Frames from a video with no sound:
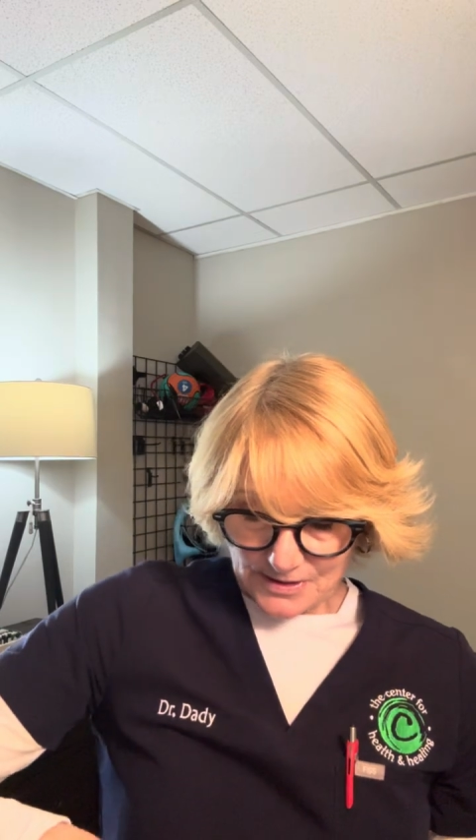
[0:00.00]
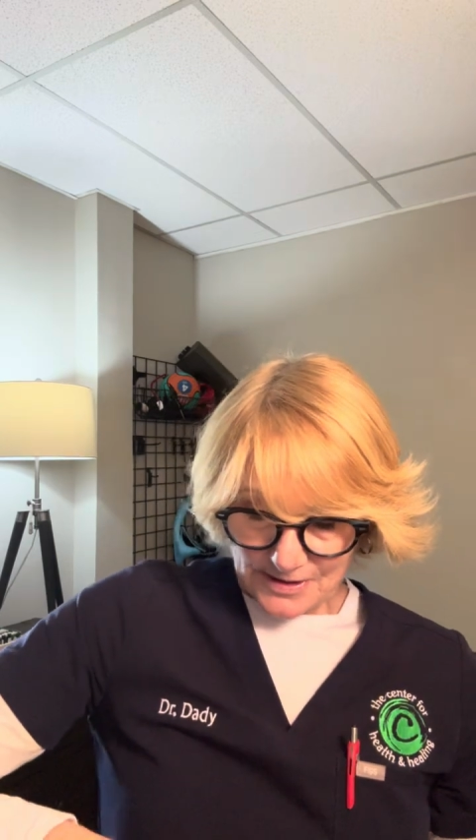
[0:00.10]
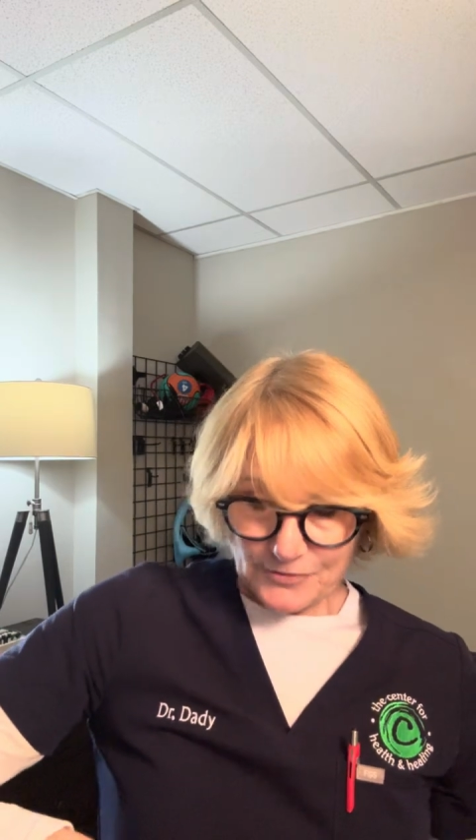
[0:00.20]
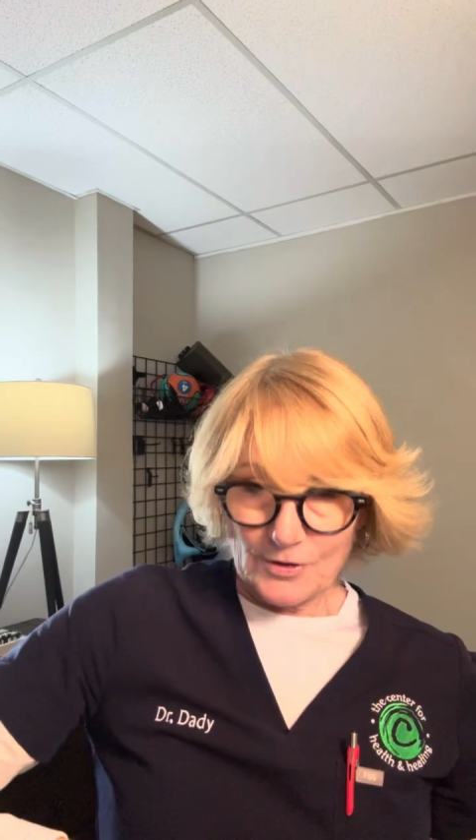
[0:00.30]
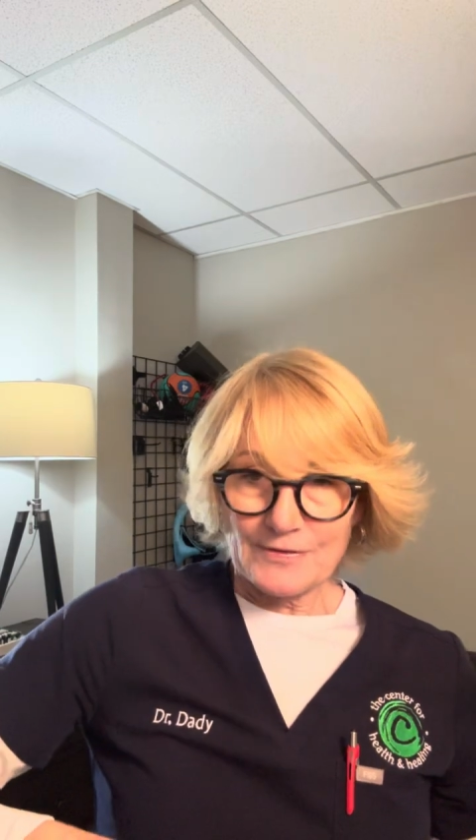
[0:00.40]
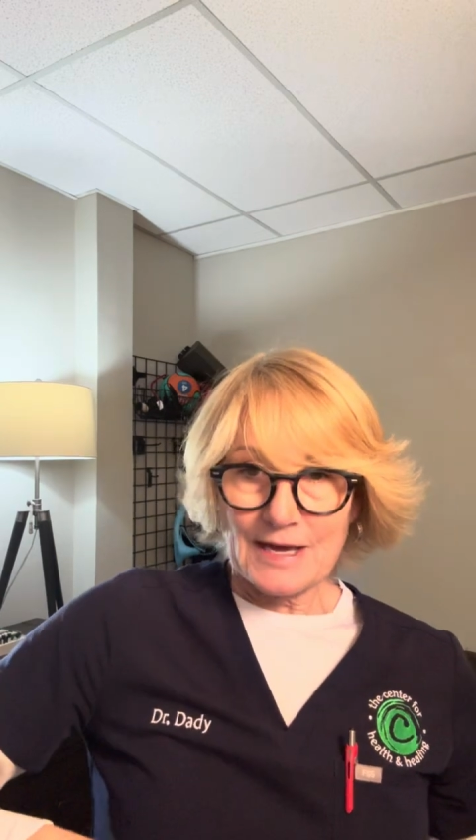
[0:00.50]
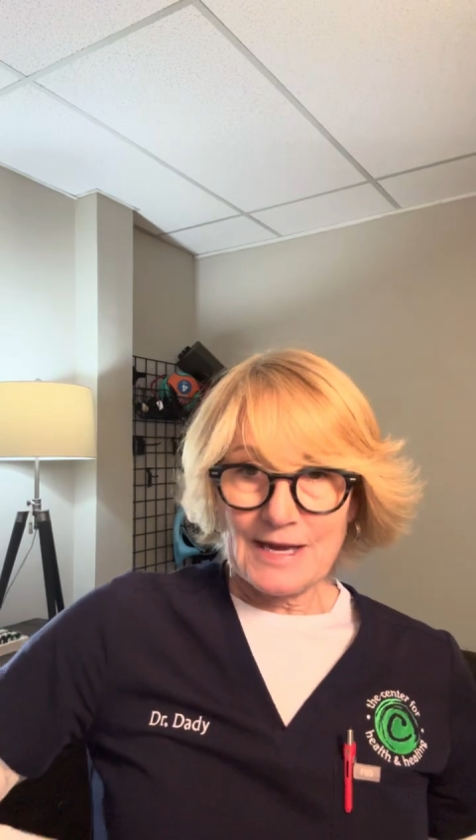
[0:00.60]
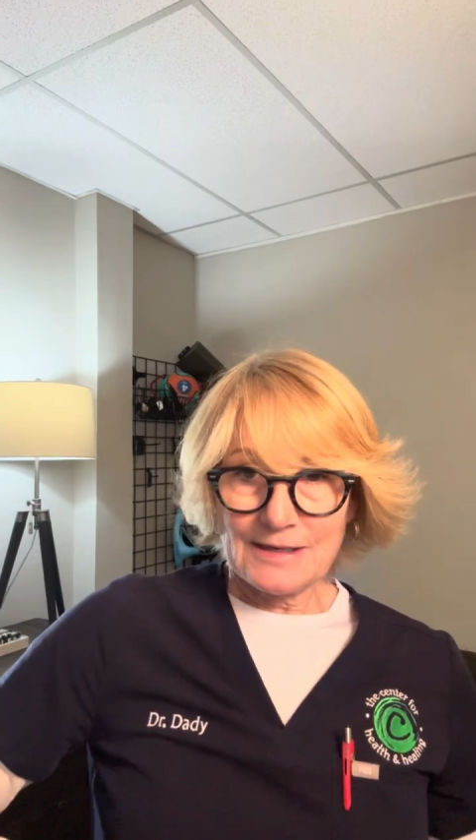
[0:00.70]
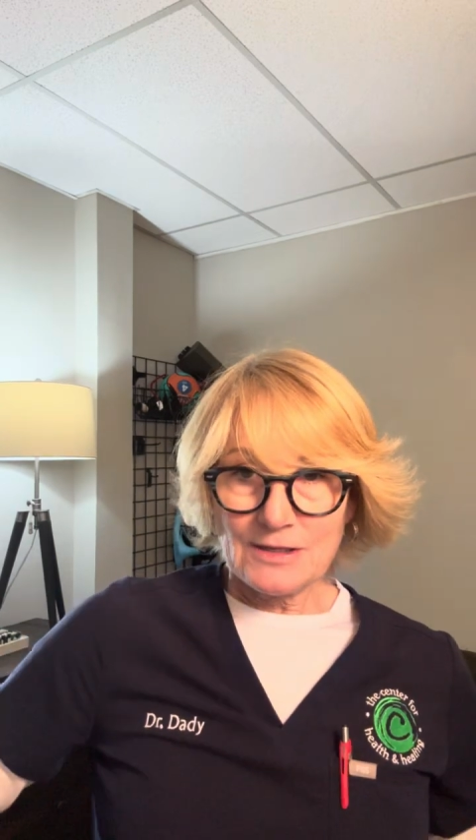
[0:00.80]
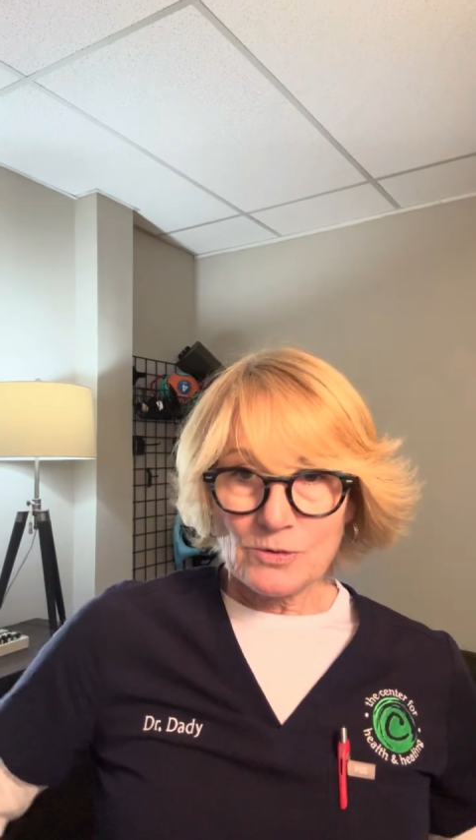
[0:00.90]
If you have
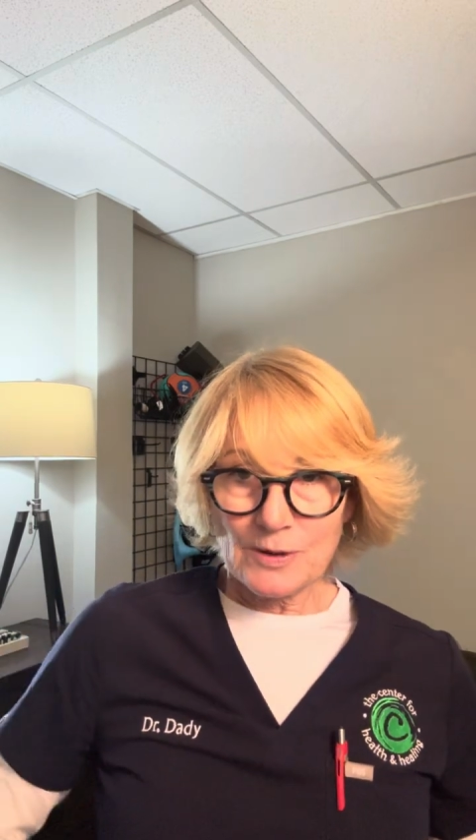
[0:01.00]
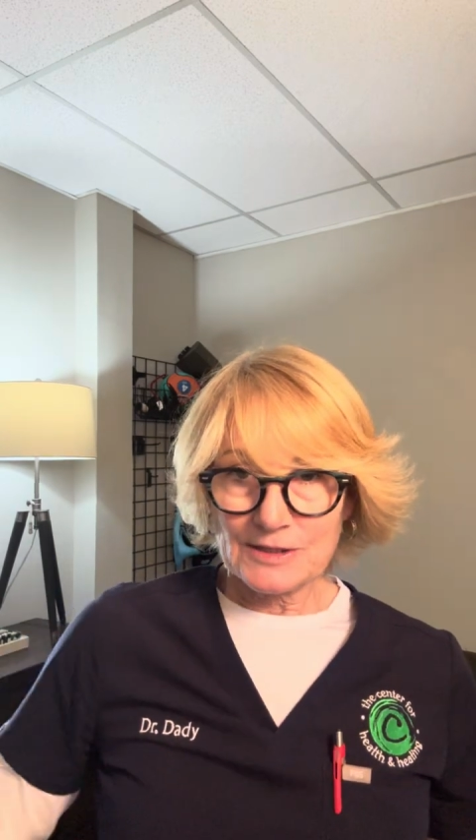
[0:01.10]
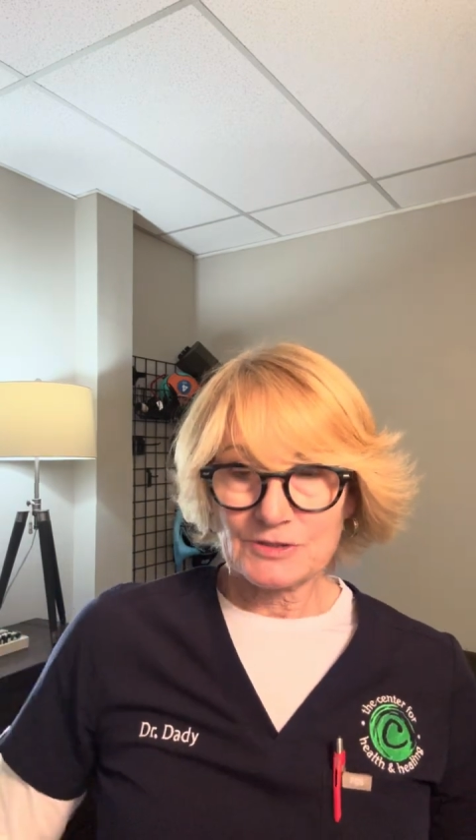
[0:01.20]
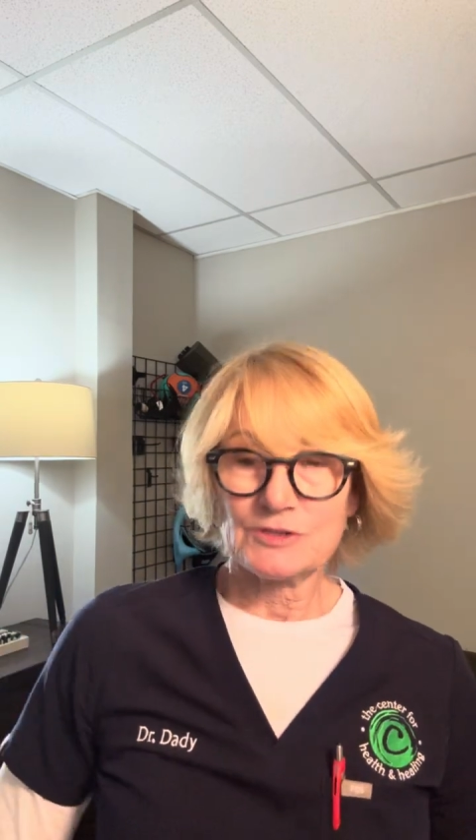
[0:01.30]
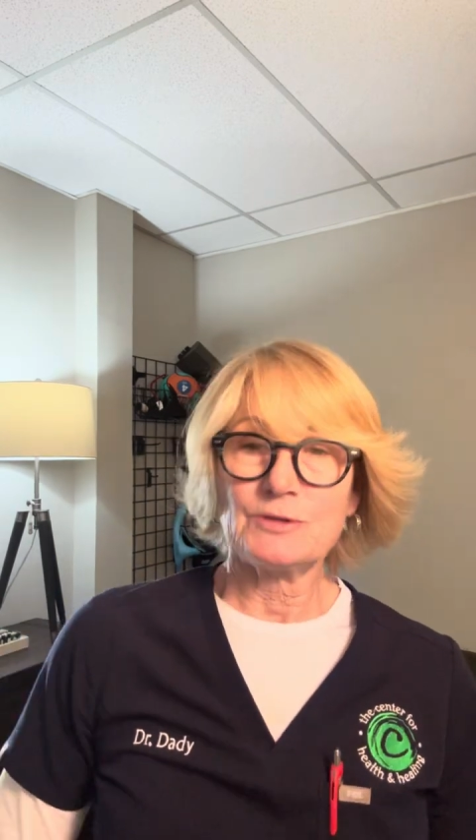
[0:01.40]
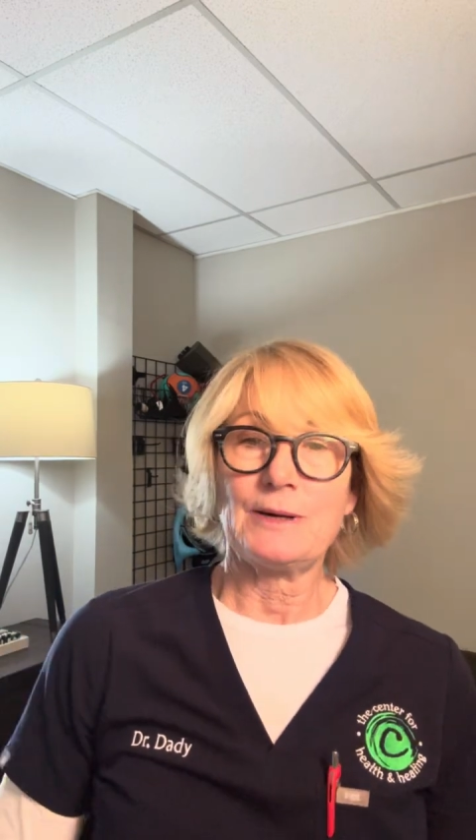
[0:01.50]
any questions